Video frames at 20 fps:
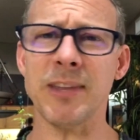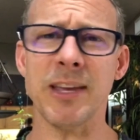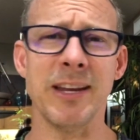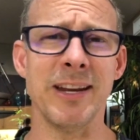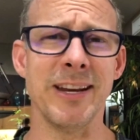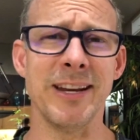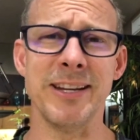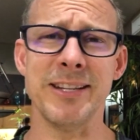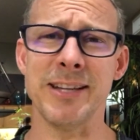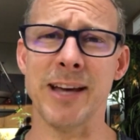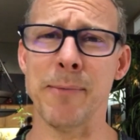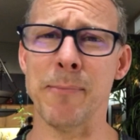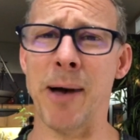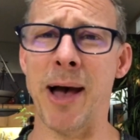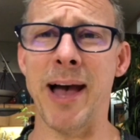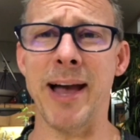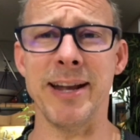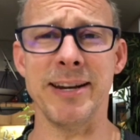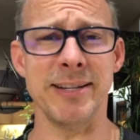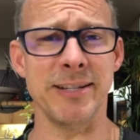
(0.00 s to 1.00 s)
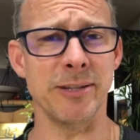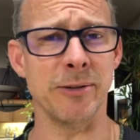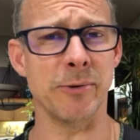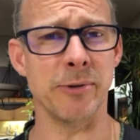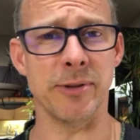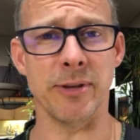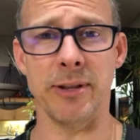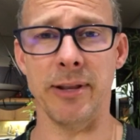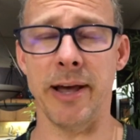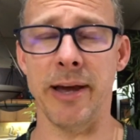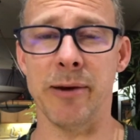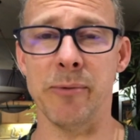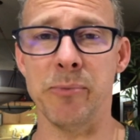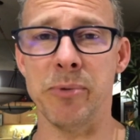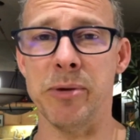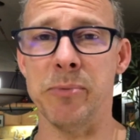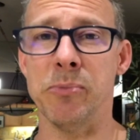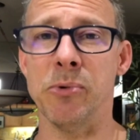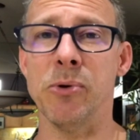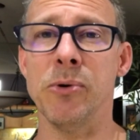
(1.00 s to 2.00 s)
And anytime I deal with a lot of
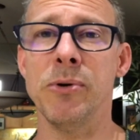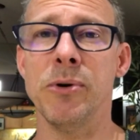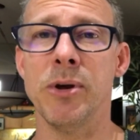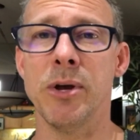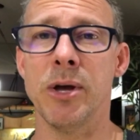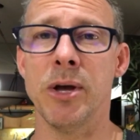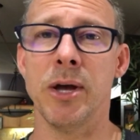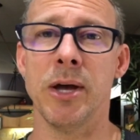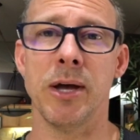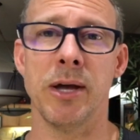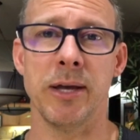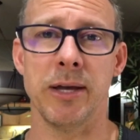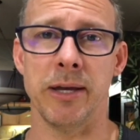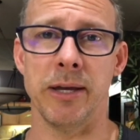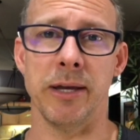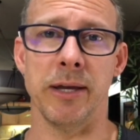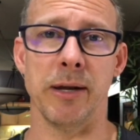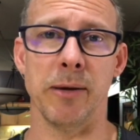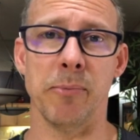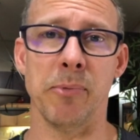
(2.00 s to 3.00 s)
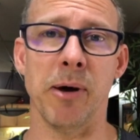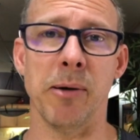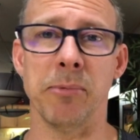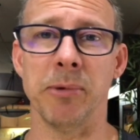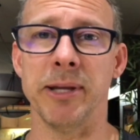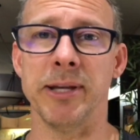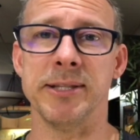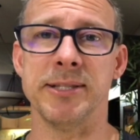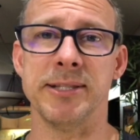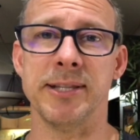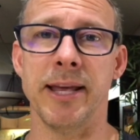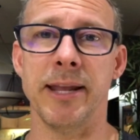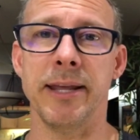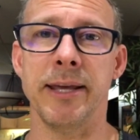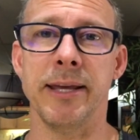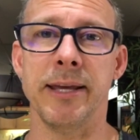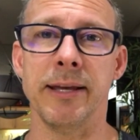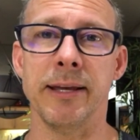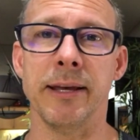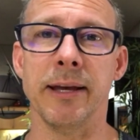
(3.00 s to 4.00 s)
people in a public
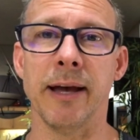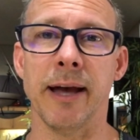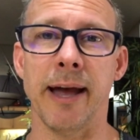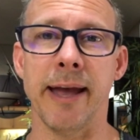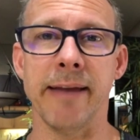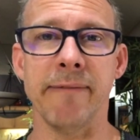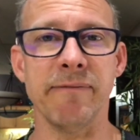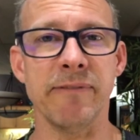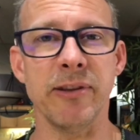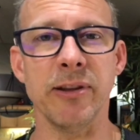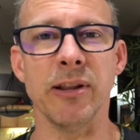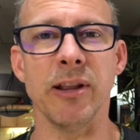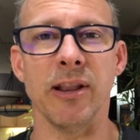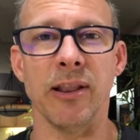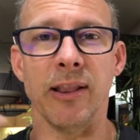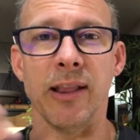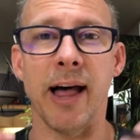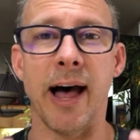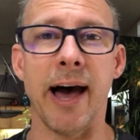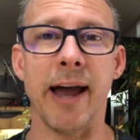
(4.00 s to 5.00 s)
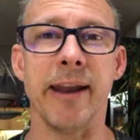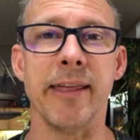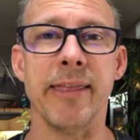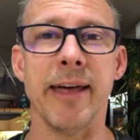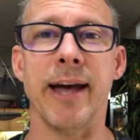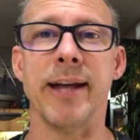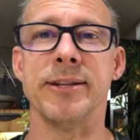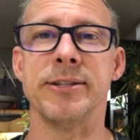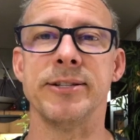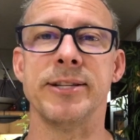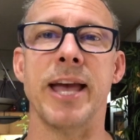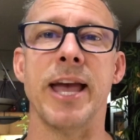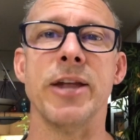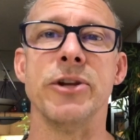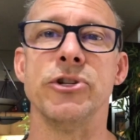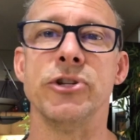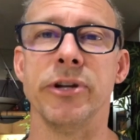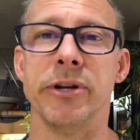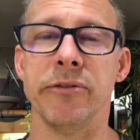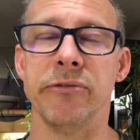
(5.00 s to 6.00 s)
setting, I feel a lot of that
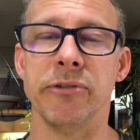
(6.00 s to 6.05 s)
tension.